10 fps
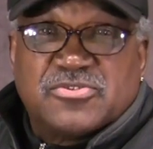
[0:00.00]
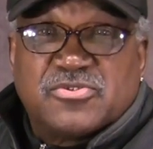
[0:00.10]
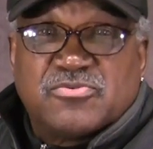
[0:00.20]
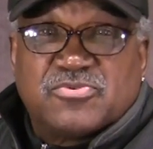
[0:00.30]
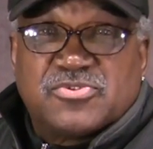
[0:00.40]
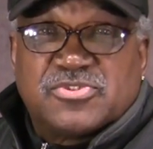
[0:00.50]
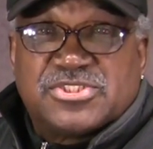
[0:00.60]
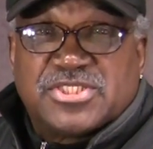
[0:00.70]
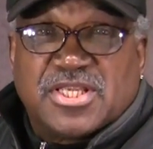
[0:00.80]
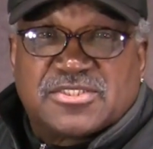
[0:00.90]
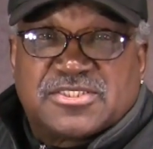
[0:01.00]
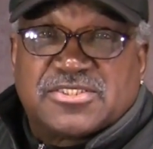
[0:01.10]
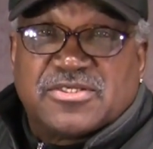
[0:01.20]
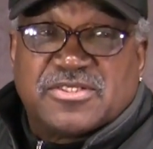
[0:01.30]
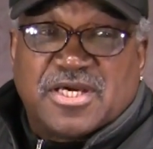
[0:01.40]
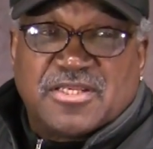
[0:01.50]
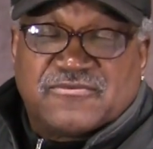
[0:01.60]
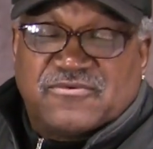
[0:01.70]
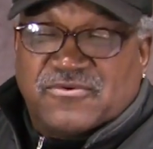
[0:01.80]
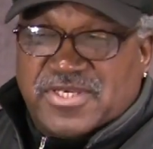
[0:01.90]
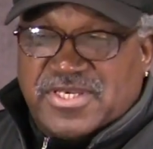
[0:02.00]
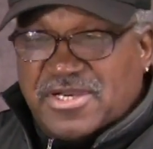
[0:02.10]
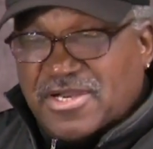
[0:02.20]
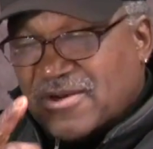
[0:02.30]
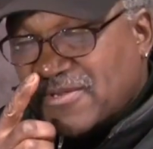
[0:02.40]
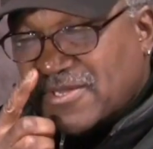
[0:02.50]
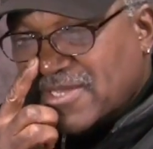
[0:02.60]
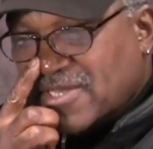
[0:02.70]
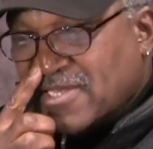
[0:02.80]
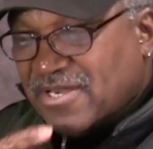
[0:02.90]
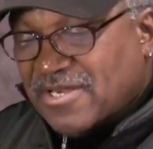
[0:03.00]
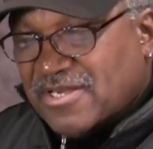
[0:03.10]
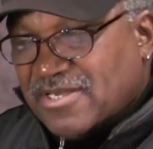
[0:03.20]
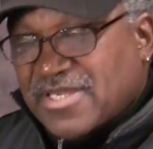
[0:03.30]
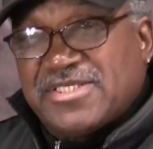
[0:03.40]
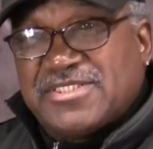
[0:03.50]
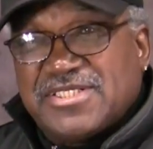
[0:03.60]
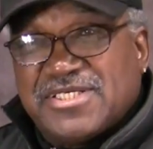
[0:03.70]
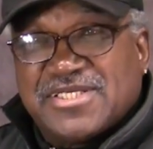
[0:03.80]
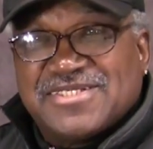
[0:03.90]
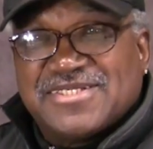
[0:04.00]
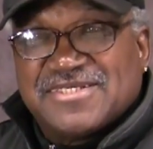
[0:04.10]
or you can shell out $600 for a ATN,